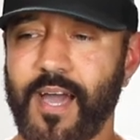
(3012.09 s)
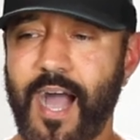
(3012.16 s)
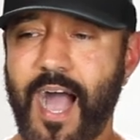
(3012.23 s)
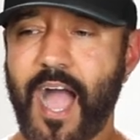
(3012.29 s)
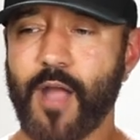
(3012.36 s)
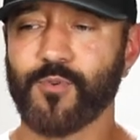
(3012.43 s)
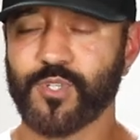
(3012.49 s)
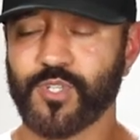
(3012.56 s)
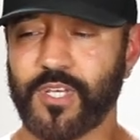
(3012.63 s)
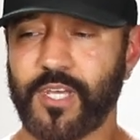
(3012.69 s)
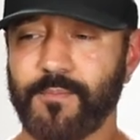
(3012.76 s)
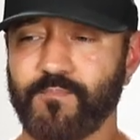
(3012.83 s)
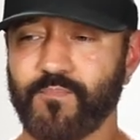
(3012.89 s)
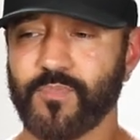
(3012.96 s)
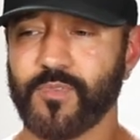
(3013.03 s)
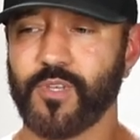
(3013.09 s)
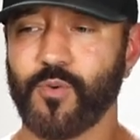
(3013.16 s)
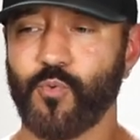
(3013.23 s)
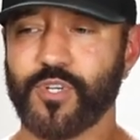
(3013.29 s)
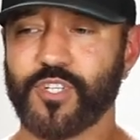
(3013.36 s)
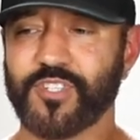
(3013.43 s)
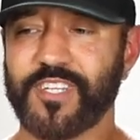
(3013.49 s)
Irisin,
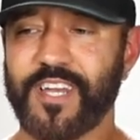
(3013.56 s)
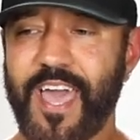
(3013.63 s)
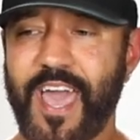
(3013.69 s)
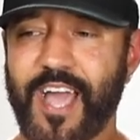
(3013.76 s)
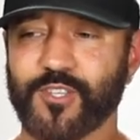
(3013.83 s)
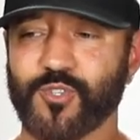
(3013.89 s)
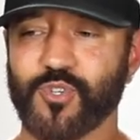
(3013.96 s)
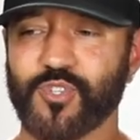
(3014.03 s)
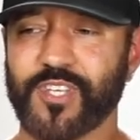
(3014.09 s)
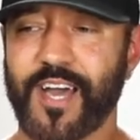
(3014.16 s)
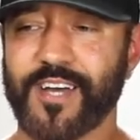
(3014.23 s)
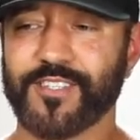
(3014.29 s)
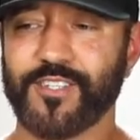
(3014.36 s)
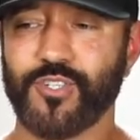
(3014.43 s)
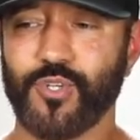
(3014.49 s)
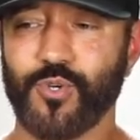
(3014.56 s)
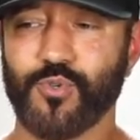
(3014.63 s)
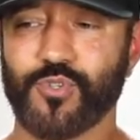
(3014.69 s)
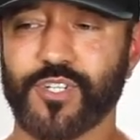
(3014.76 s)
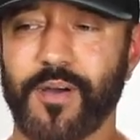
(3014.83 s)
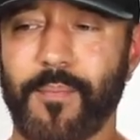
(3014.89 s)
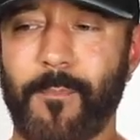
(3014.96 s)
which is an
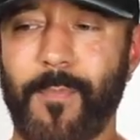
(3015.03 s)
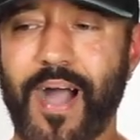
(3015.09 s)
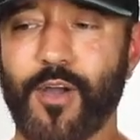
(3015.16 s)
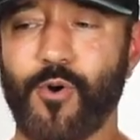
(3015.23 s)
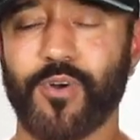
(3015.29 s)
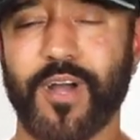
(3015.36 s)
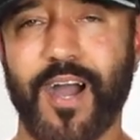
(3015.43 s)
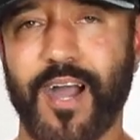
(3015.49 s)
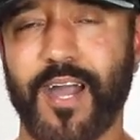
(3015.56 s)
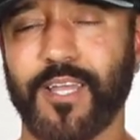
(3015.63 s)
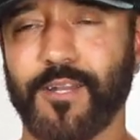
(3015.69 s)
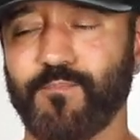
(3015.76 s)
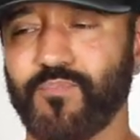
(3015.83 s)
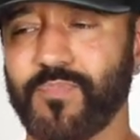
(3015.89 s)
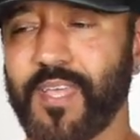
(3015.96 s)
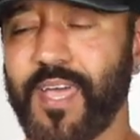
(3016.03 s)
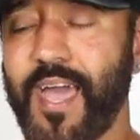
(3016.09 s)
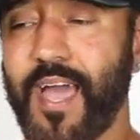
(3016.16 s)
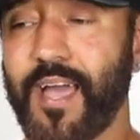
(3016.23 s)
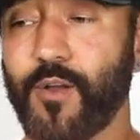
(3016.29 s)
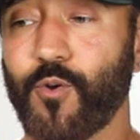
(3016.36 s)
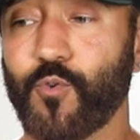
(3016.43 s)
exercise-induced myokine,
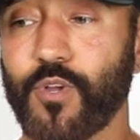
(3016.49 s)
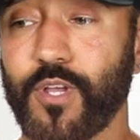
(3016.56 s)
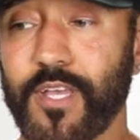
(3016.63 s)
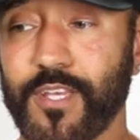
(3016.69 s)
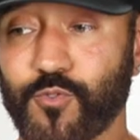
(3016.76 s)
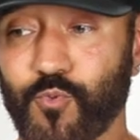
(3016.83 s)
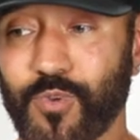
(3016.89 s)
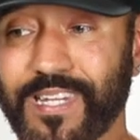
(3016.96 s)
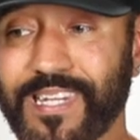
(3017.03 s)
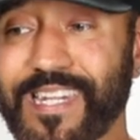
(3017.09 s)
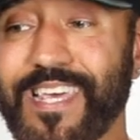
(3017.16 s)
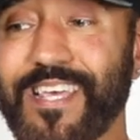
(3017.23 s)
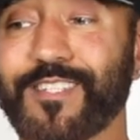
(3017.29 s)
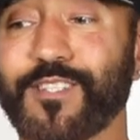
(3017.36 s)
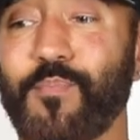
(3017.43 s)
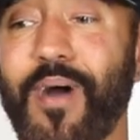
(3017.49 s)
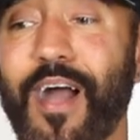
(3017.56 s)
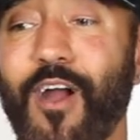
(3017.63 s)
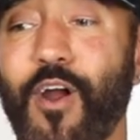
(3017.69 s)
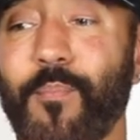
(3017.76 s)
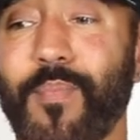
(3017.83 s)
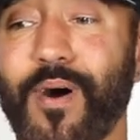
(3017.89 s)
is released by
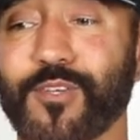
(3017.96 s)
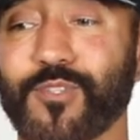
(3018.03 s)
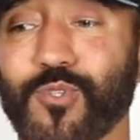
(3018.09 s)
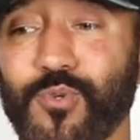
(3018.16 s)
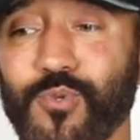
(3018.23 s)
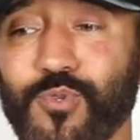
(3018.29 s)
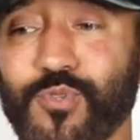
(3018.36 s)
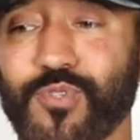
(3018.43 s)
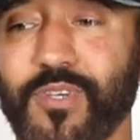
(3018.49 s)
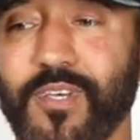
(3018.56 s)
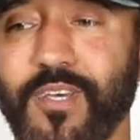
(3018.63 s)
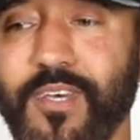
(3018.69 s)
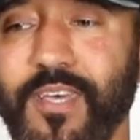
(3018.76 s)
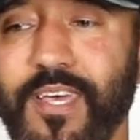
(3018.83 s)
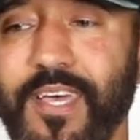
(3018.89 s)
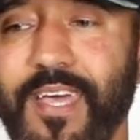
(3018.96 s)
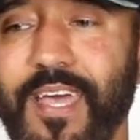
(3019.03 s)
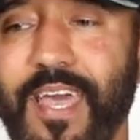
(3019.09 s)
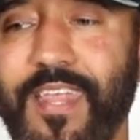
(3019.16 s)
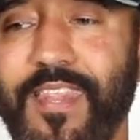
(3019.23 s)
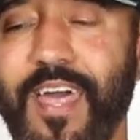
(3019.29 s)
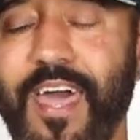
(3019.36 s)
our muscles,
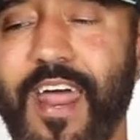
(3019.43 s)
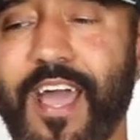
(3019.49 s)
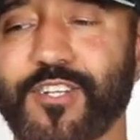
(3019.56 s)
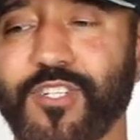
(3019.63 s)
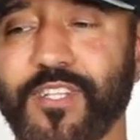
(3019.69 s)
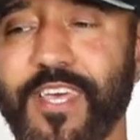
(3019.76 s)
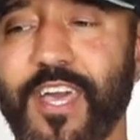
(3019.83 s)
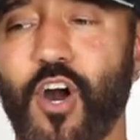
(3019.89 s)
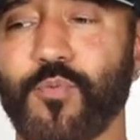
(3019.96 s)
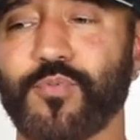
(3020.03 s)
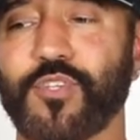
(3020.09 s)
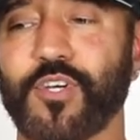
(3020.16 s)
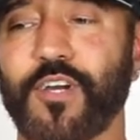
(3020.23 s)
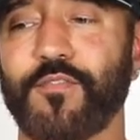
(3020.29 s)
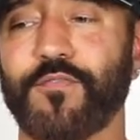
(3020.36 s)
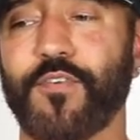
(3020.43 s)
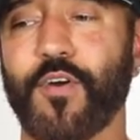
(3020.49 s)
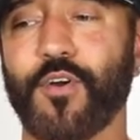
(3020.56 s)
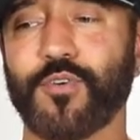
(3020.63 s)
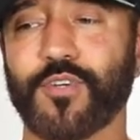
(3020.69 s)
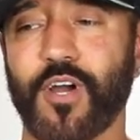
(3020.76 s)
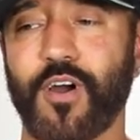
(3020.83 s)
and that actually helps to
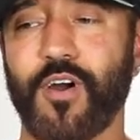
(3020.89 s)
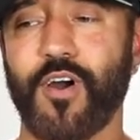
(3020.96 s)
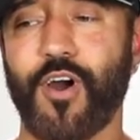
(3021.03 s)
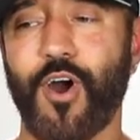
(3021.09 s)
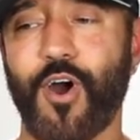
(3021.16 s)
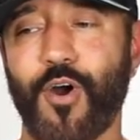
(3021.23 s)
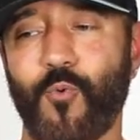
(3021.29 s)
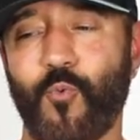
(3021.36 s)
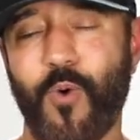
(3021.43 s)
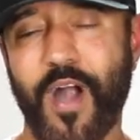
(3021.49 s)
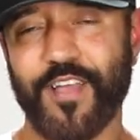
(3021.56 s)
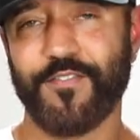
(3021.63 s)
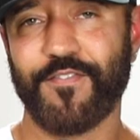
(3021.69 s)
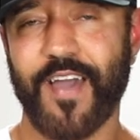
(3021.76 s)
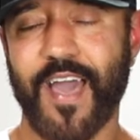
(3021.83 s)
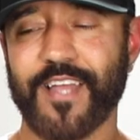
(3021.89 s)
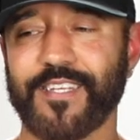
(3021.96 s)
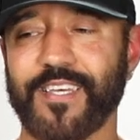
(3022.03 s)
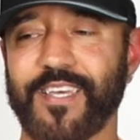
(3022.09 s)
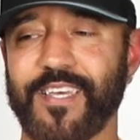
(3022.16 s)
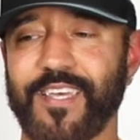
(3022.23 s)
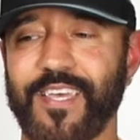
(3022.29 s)
convert white fat
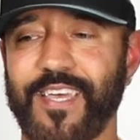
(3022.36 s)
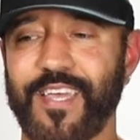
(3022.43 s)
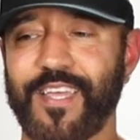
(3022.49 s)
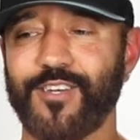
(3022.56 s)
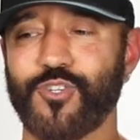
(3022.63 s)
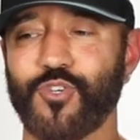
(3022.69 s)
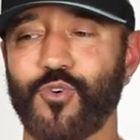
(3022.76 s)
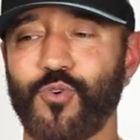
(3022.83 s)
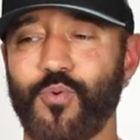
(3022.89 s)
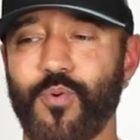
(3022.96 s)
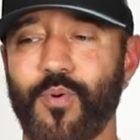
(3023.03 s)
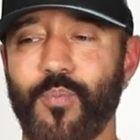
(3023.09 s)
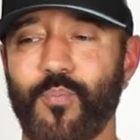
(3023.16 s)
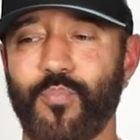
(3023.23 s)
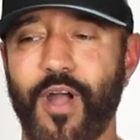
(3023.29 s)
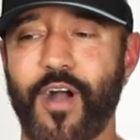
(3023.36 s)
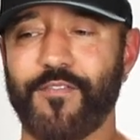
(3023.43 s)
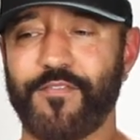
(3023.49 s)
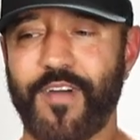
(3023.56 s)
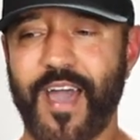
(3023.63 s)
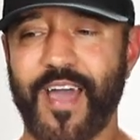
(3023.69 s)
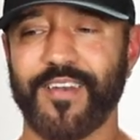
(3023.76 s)
into brown
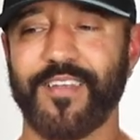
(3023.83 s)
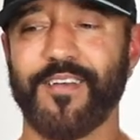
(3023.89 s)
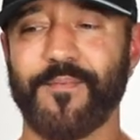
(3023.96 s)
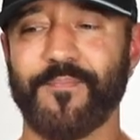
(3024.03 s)
fat.